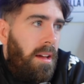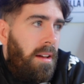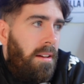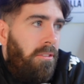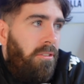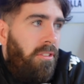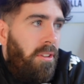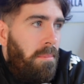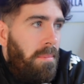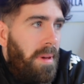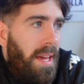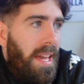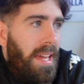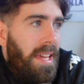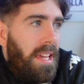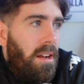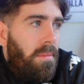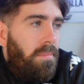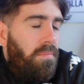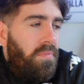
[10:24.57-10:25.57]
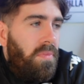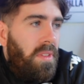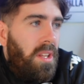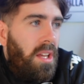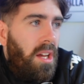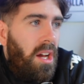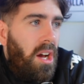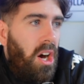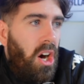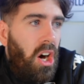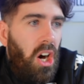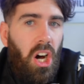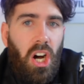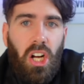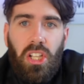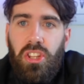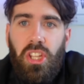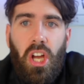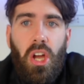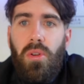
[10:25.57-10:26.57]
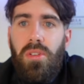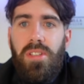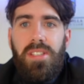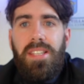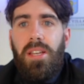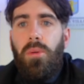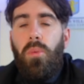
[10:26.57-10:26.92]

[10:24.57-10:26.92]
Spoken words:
For me, I don't see